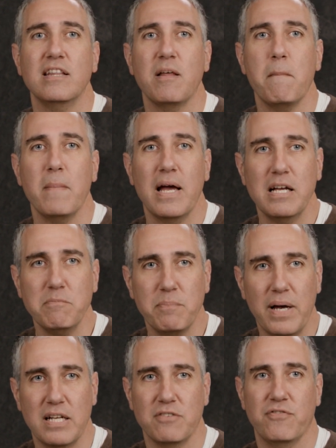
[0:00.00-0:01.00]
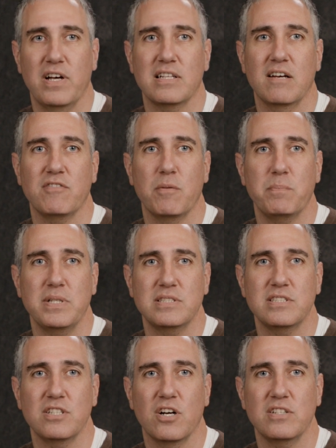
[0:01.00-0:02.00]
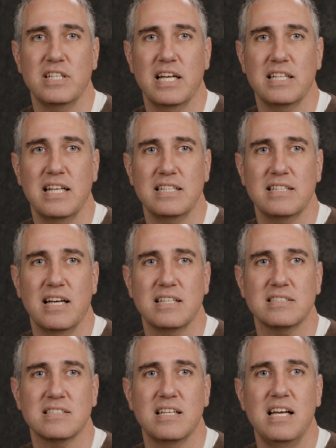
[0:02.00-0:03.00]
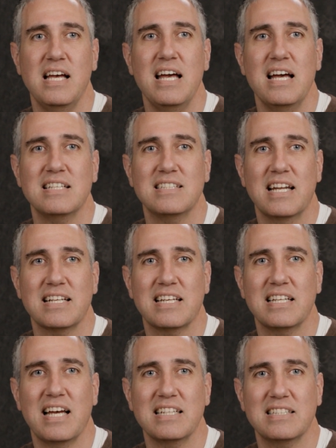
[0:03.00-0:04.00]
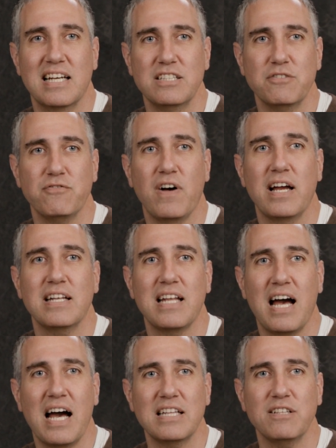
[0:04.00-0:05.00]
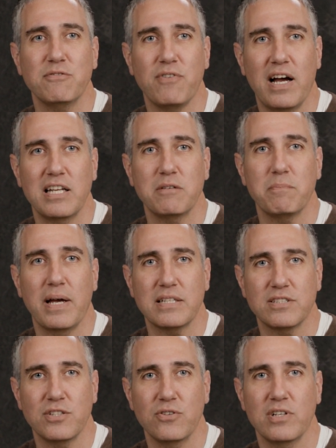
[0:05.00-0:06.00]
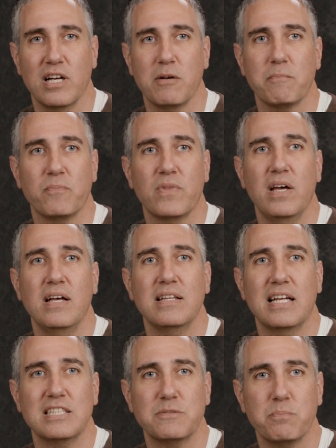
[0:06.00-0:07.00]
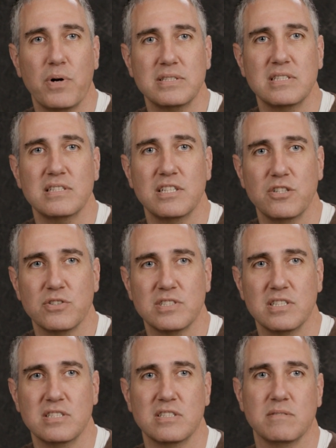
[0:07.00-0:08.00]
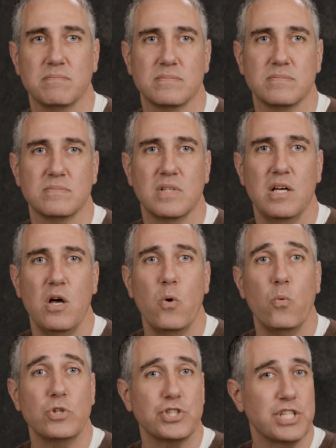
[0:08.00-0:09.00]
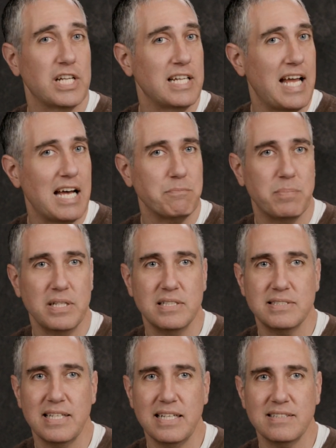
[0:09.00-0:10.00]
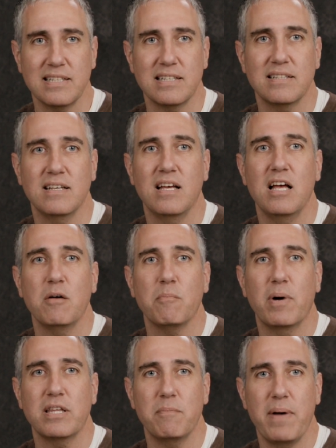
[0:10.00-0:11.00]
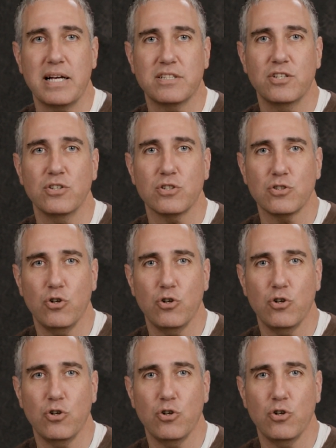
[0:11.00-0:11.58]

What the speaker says: the main benefit of the PCR DNA test is that it can identify non-dividing bacteria that is present in your system, which cannot be detected by the bacterial